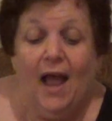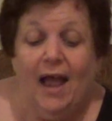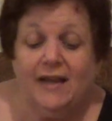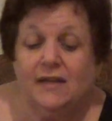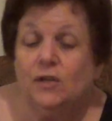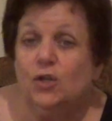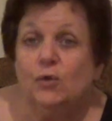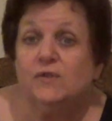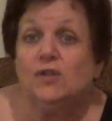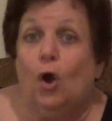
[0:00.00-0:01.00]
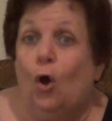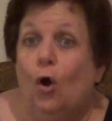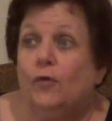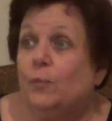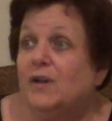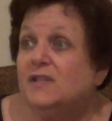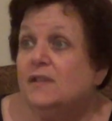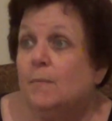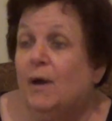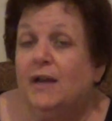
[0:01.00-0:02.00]
I used all the rest
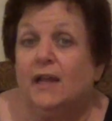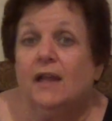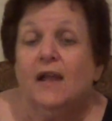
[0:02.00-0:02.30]
of the money.